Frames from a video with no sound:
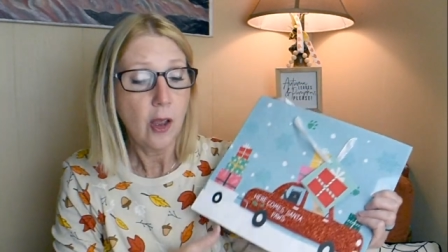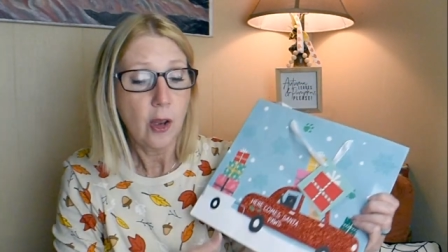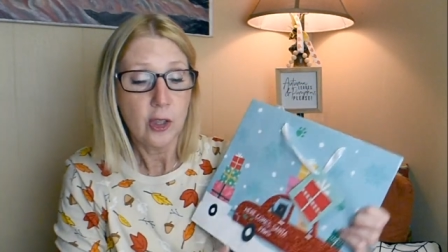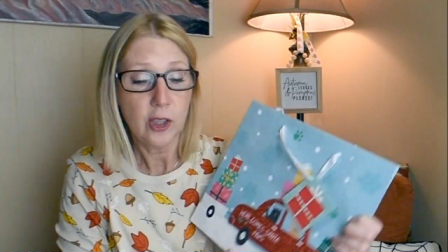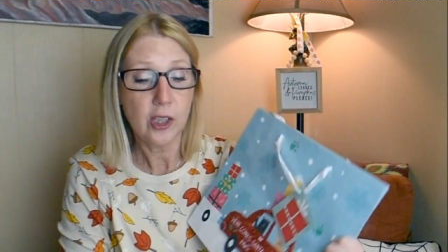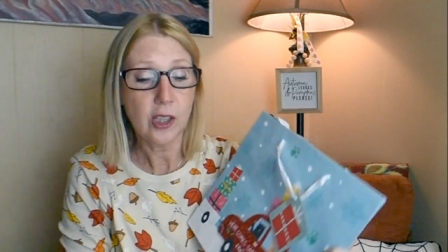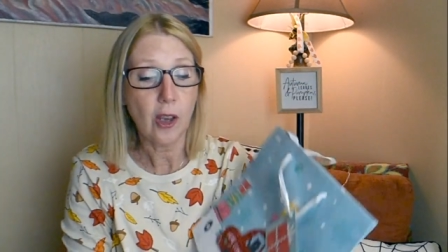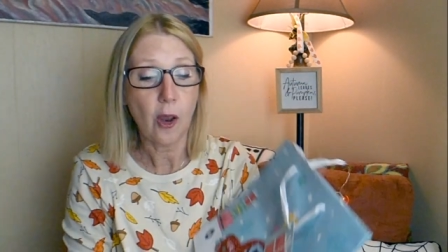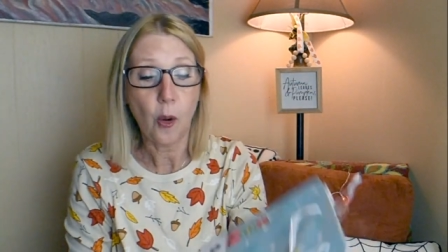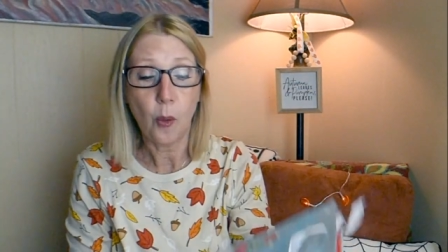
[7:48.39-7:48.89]

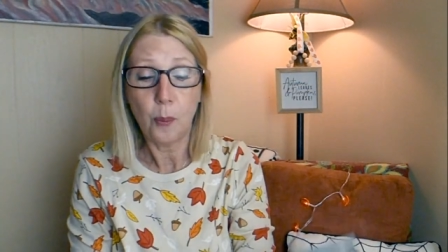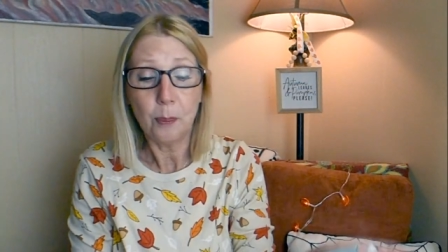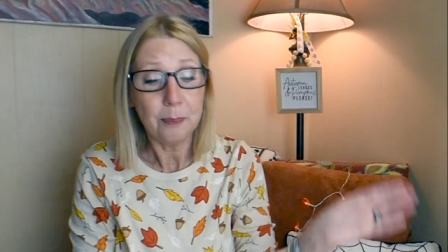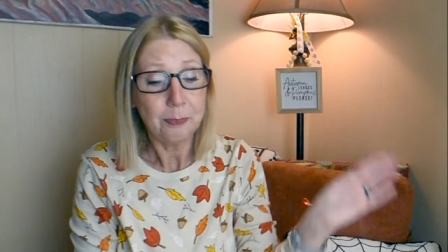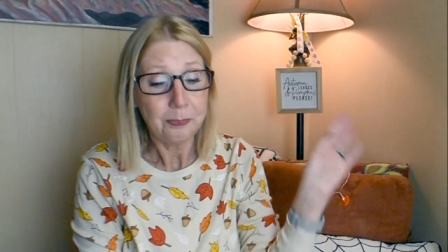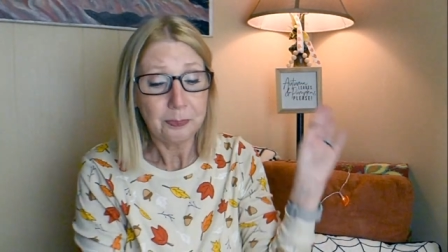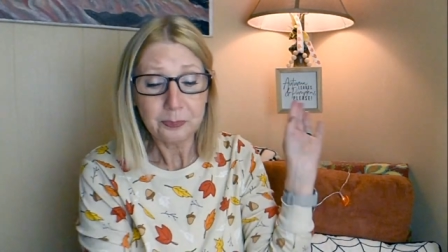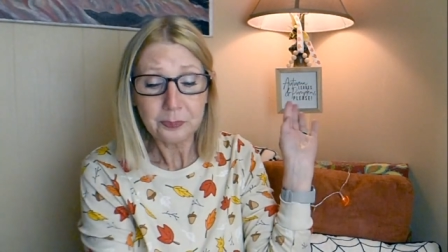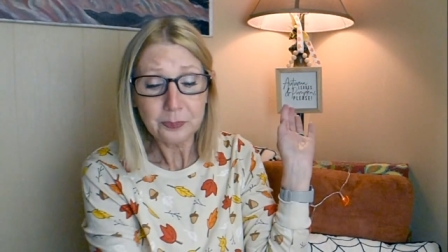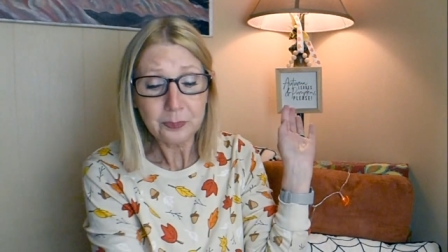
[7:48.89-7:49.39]
So,
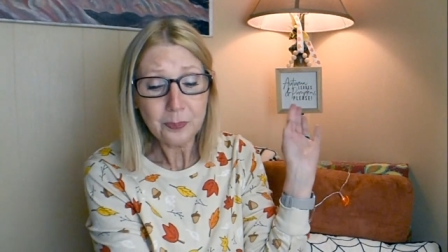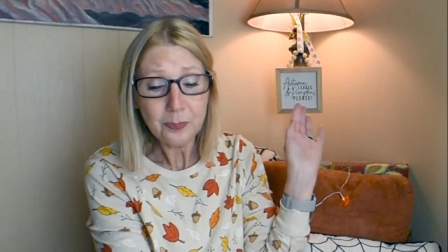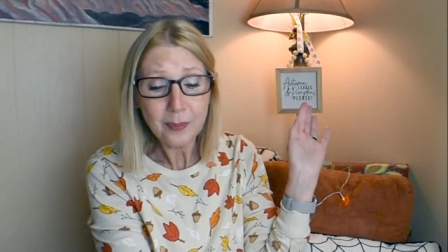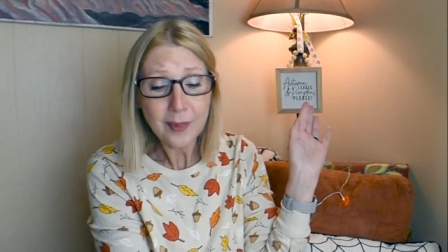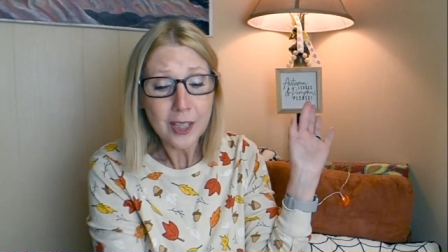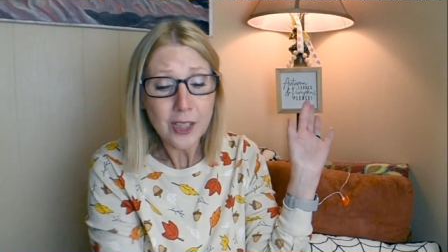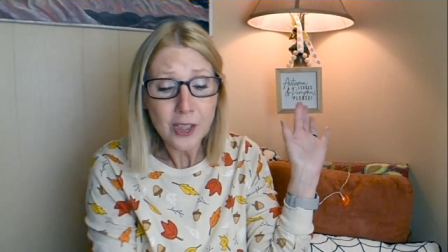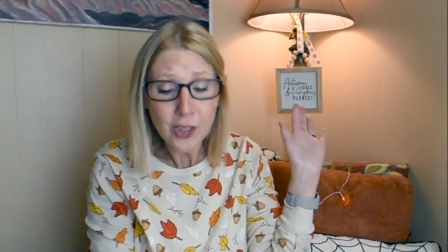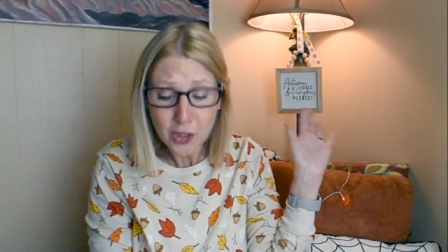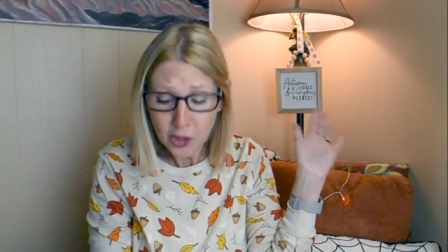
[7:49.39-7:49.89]

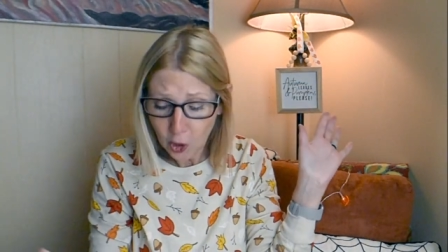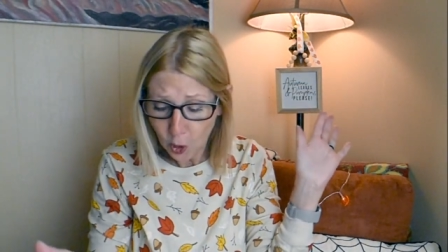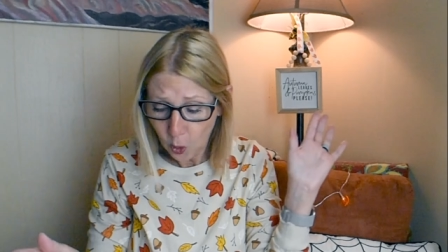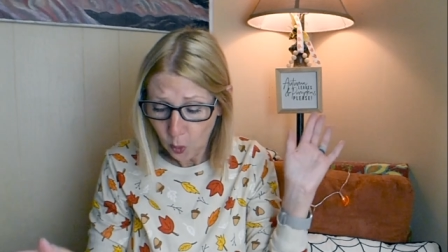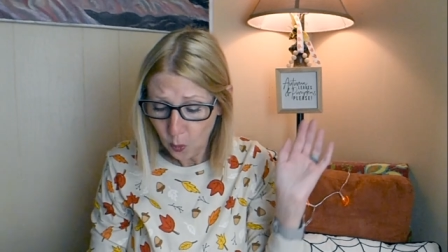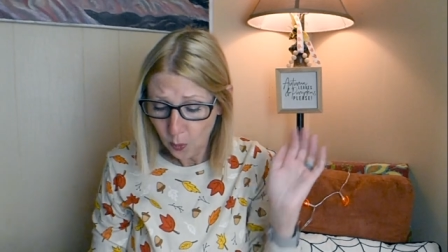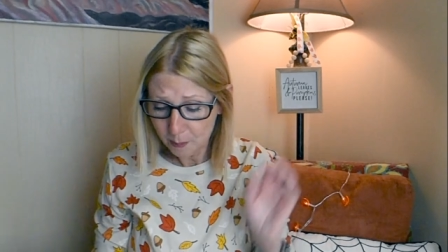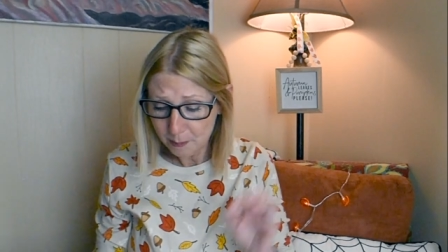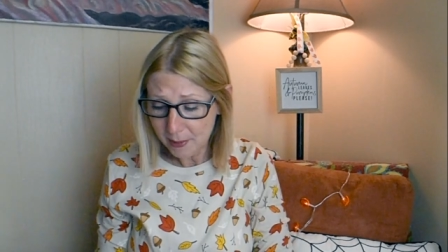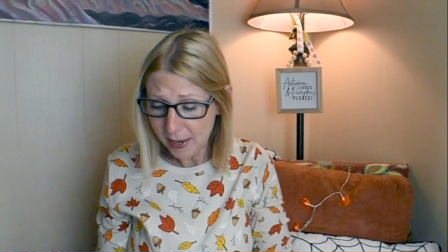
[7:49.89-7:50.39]

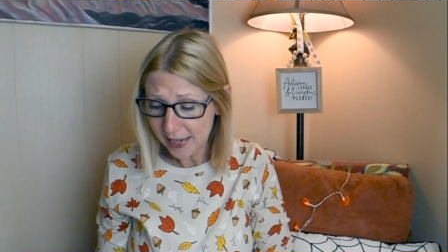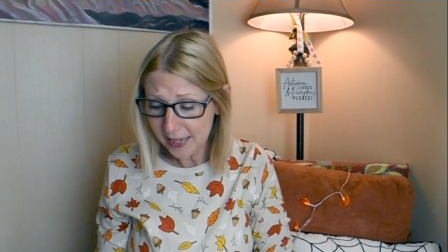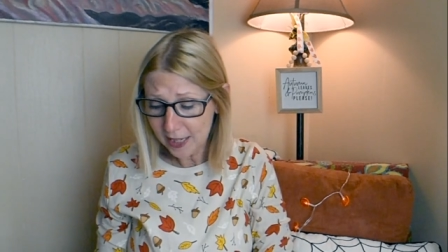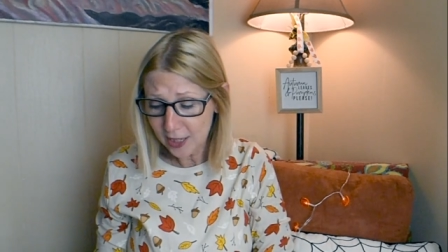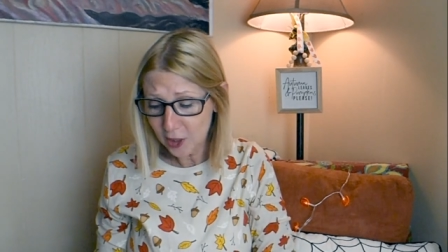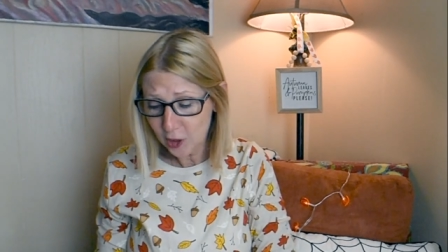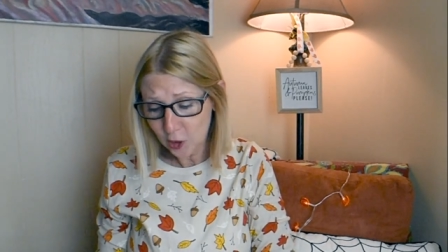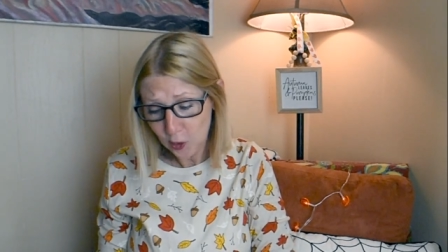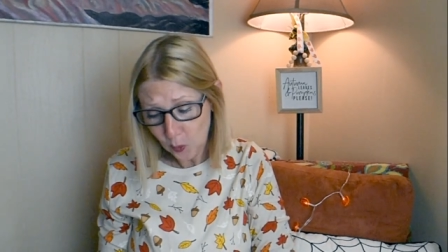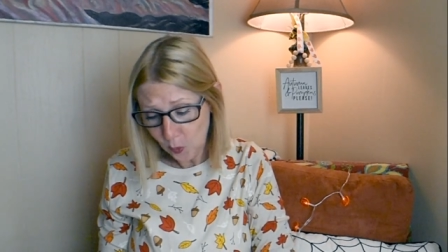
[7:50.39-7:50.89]
so
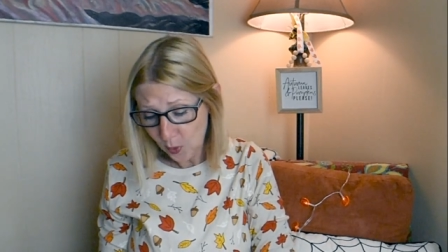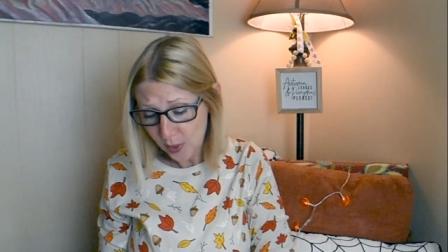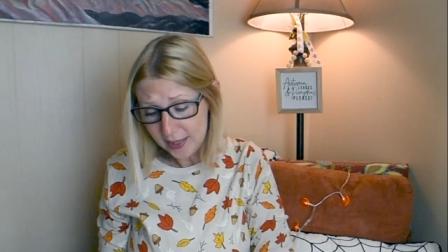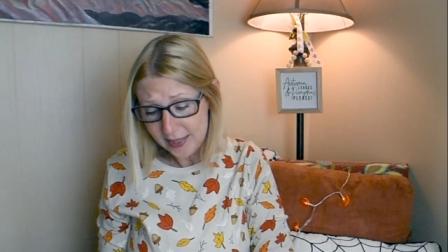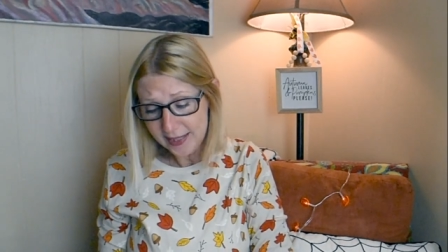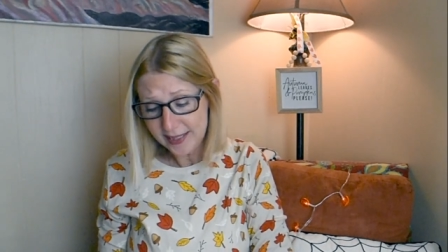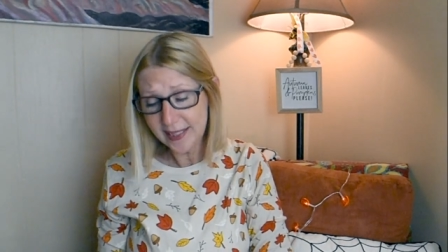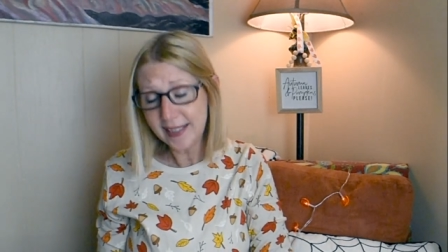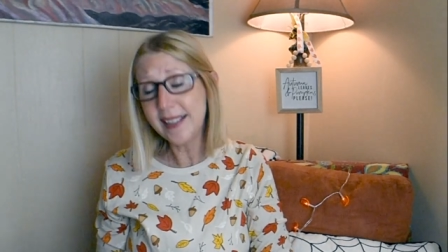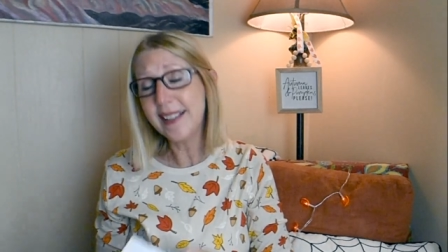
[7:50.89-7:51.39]
many
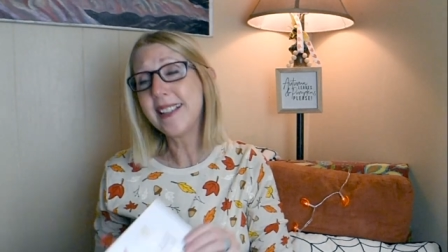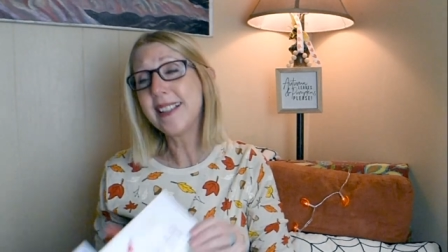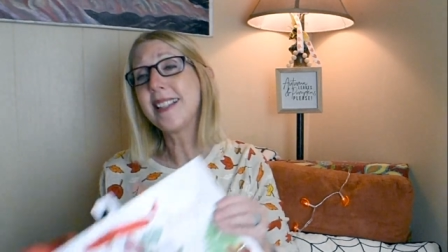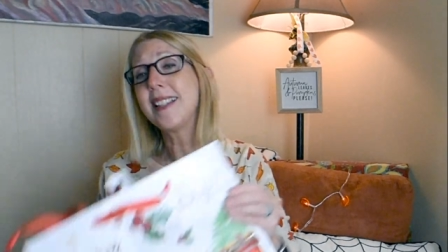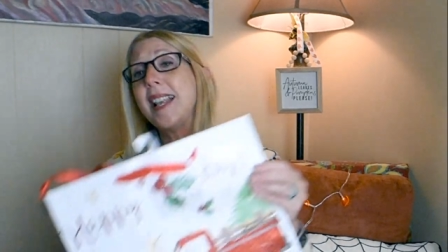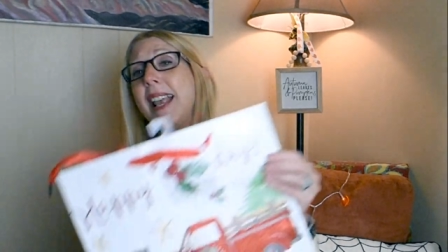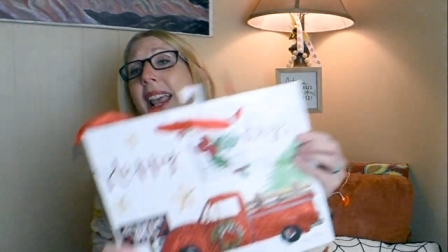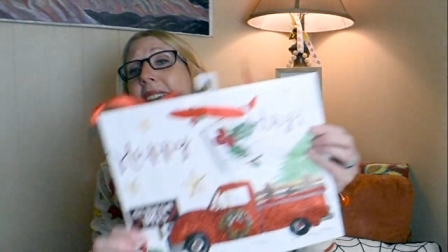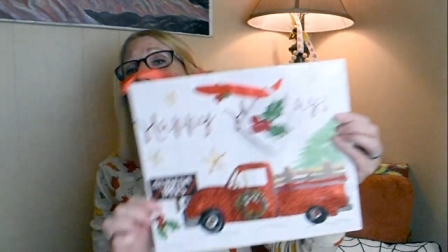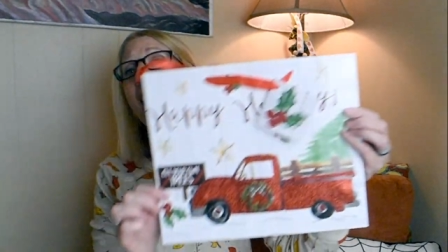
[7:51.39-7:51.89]

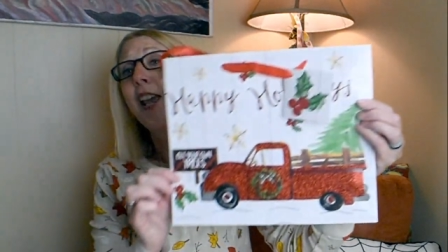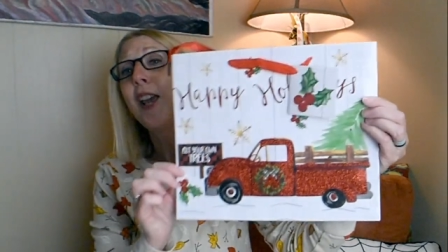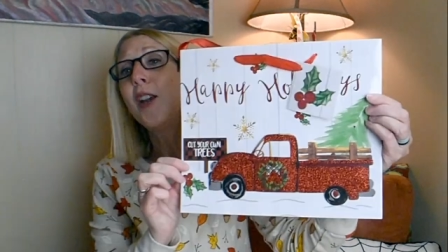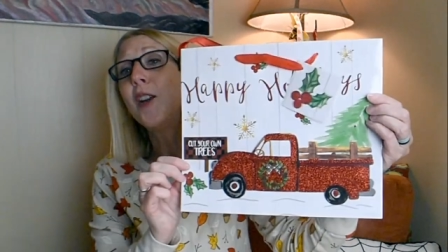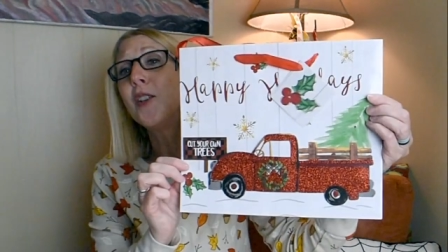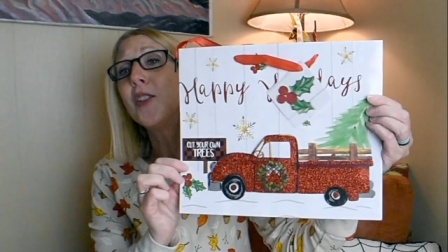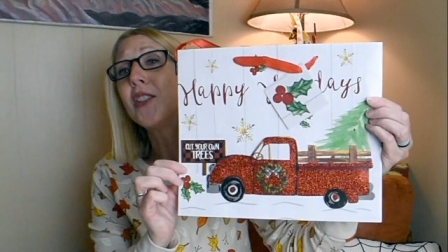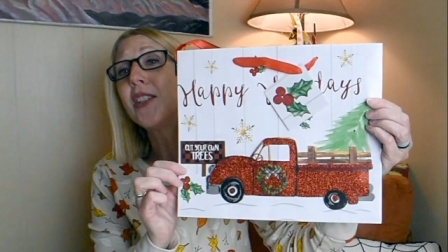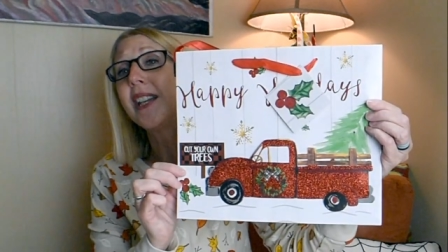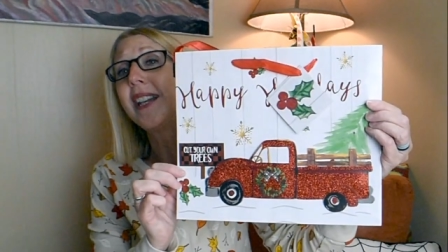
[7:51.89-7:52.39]
choices. Here's